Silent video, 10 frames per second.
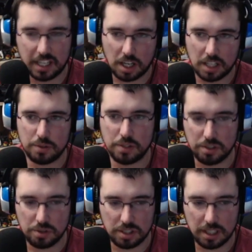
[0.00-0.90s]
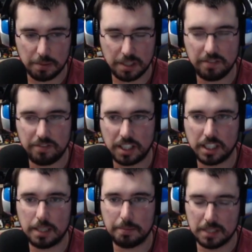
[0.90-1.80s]
onto a new celebrity to fuck
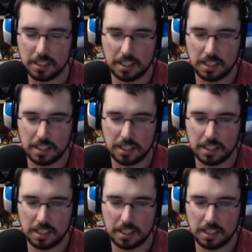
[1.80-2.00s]
up,